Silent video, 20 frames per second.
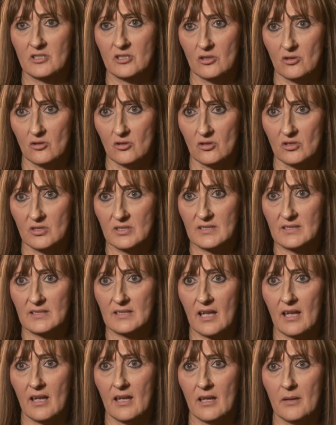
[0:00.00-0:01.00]
to us,
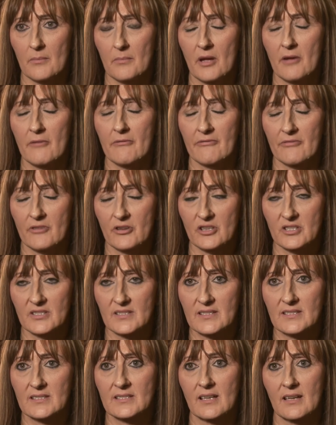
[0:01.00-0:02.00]
at
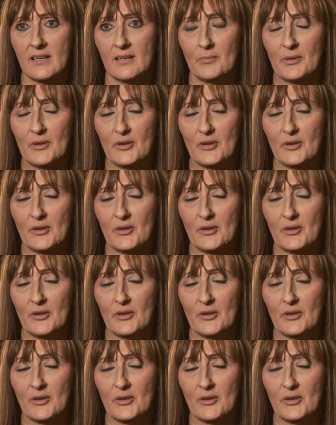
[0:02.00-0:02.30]
first, I'll